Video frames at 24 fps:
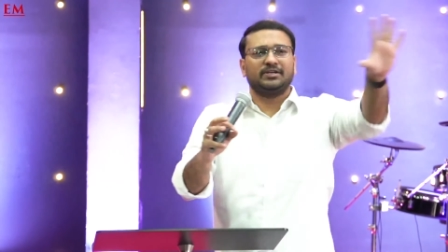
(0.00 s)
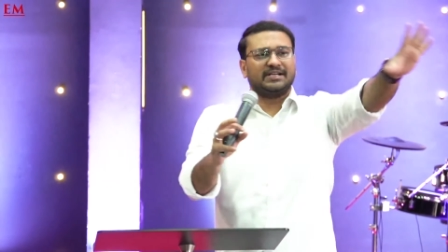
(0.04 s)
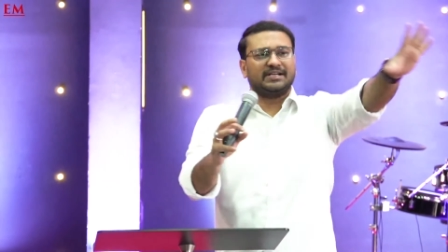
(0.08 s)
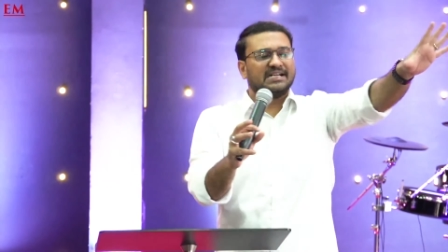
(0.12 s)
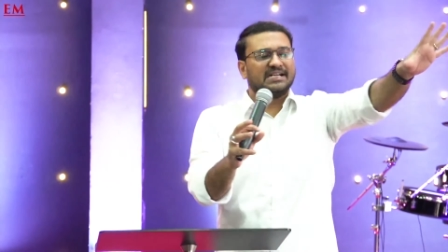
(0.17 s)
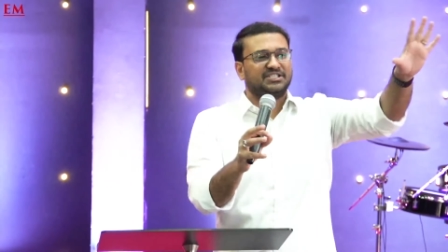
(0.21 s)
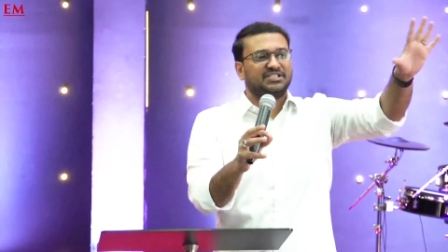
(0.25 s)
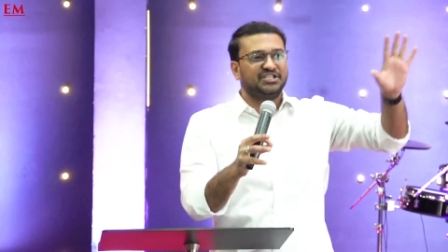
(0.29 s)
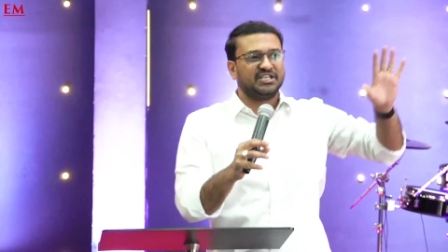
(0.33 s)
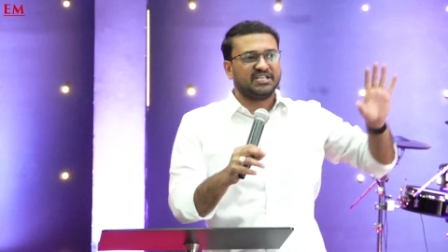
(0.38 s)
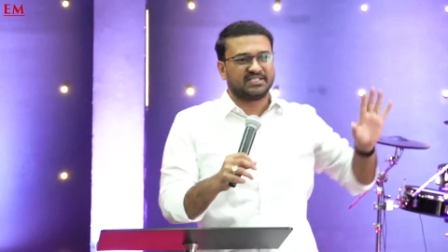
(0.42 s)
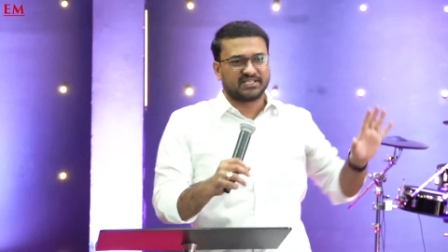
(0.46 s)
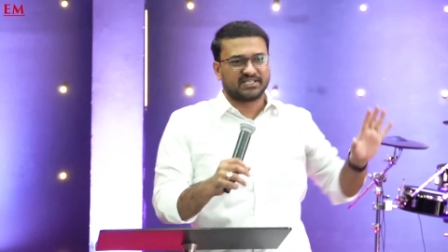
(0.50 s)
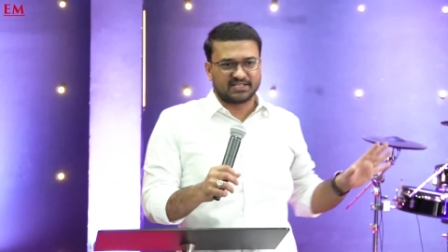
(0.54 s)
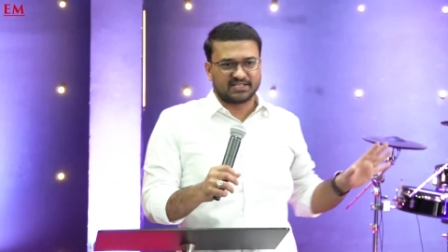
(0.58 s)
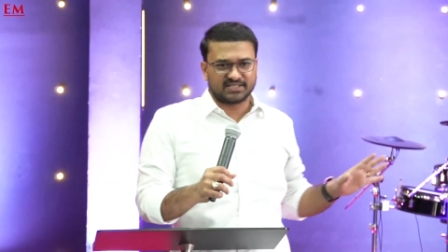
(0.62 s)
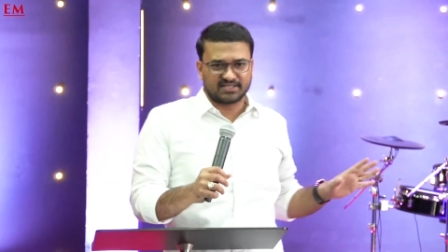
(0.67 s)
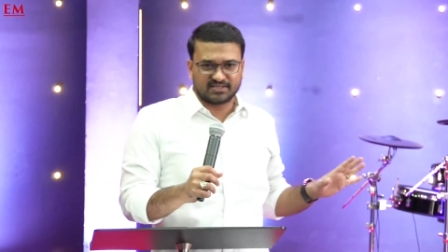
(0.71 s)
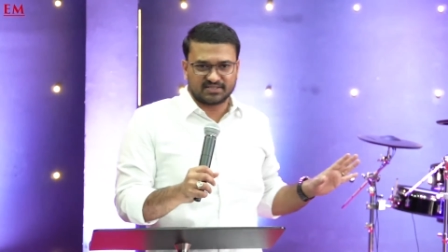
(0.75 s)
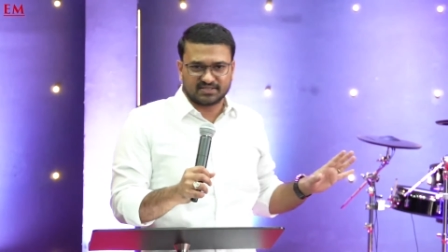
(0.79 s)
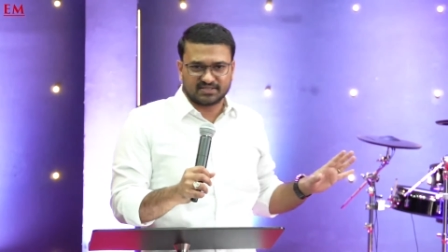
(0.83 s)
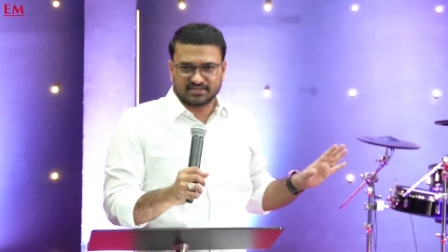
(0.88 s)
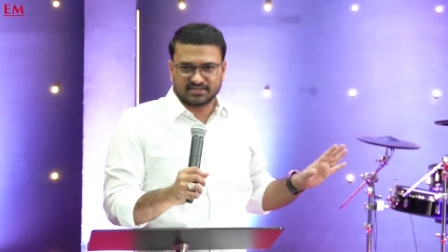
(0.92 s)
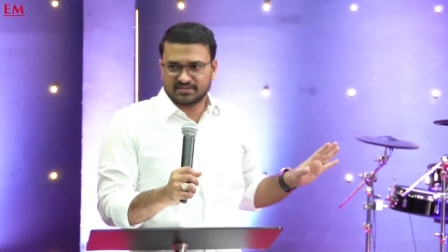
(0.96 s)
at
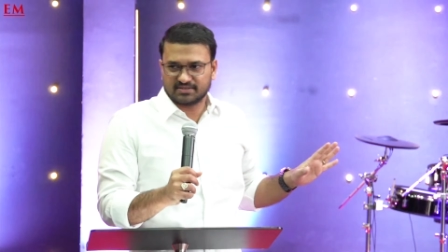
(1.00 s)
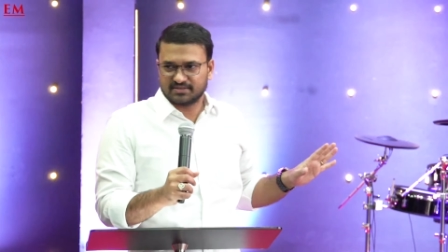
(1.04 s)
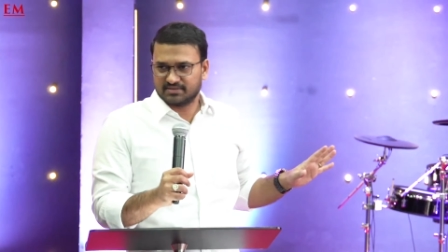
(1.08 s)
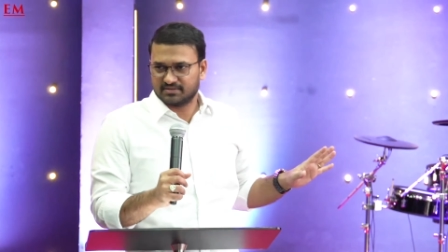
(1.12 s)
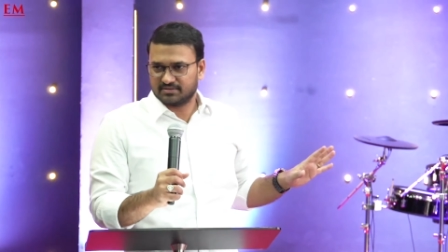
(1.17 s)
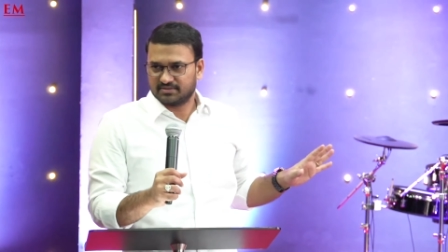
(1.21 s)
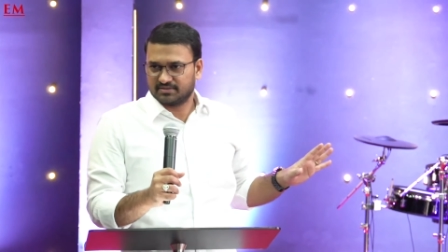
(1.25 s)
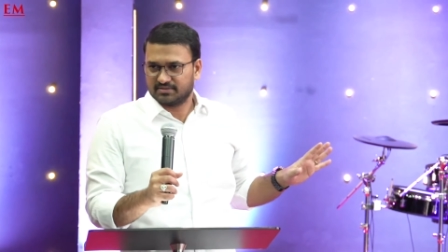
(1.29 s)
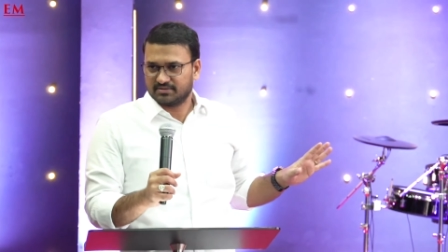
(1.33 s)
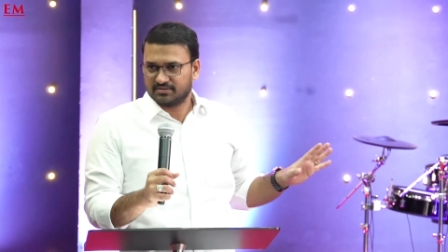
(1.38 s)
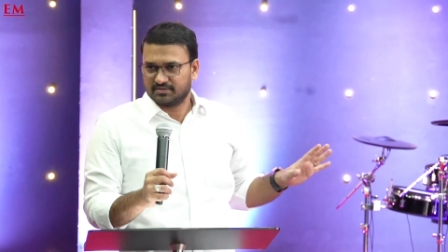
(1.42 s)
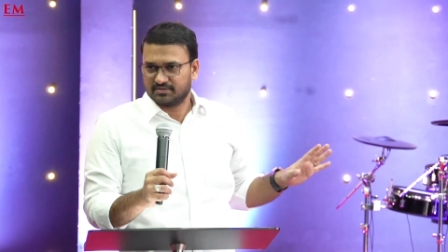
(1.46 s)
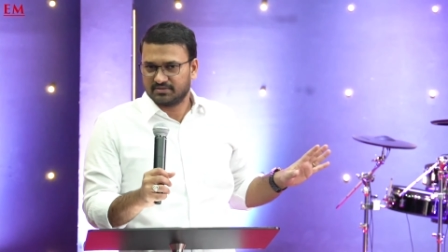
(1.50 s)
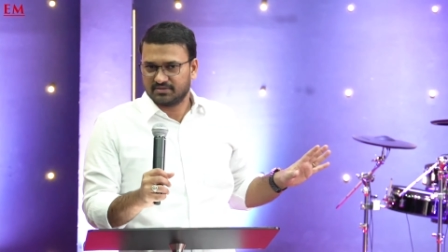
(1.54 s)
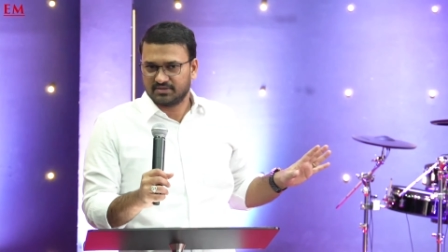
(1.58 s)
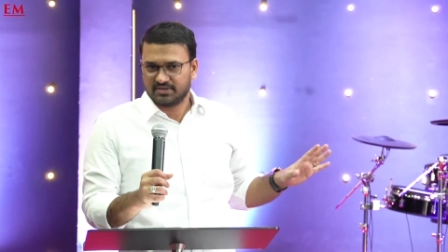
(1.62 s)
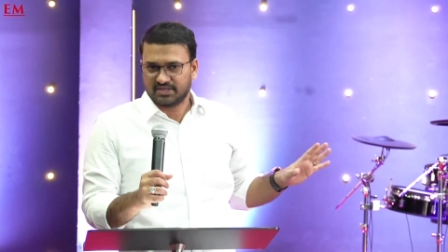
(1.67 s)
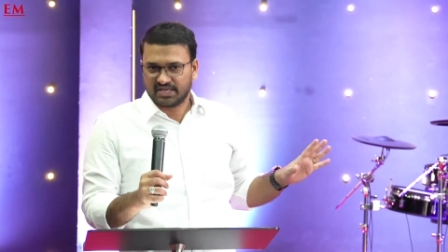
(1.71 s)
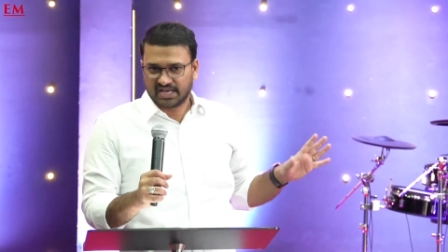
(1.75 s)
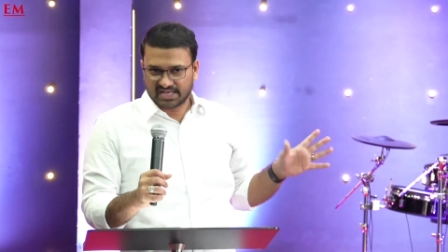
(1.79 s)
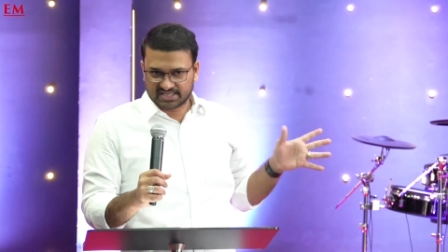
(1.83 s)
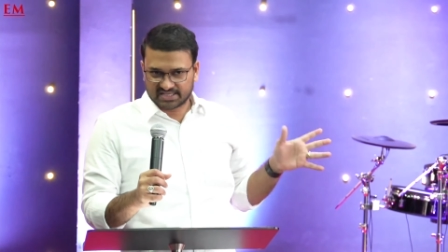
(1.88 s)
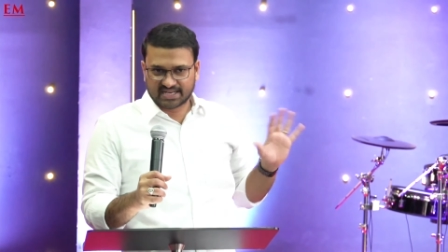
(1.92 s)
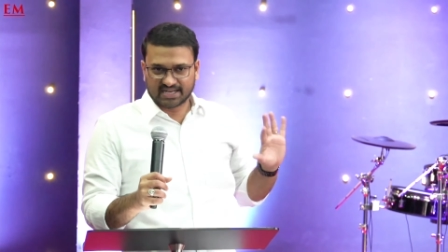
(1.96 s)
Jesus,
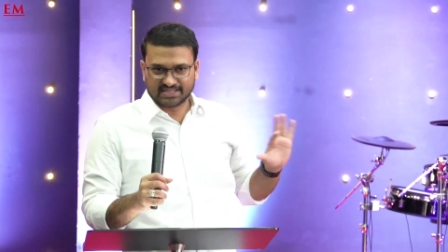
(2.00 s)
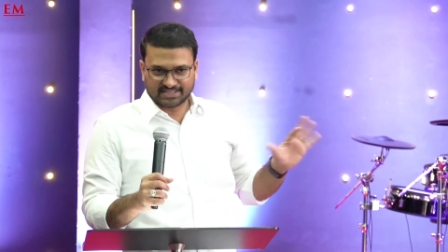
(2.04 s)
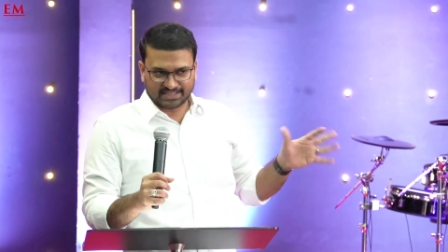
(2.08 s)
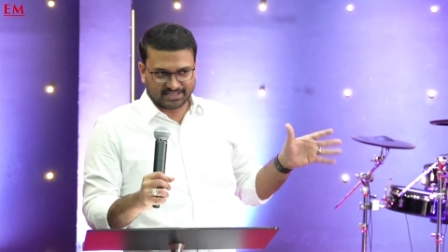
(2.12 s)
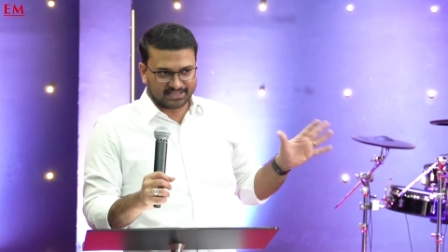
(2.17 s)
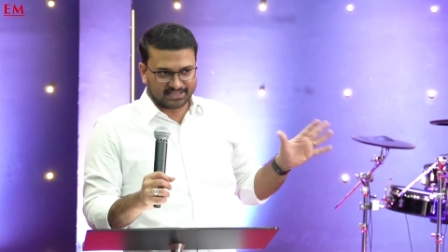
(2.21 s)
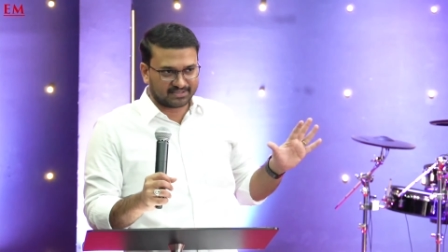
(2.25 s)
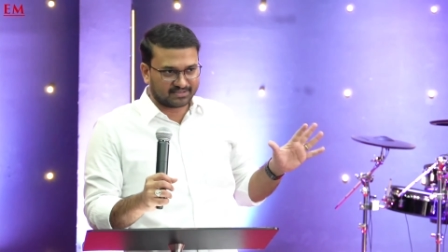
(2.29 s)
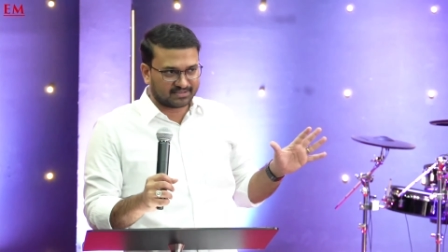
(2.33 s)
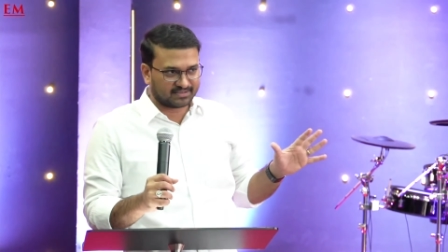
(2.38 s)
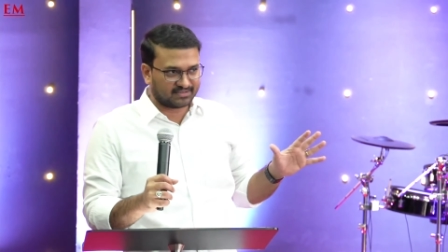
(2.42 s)
his cousin.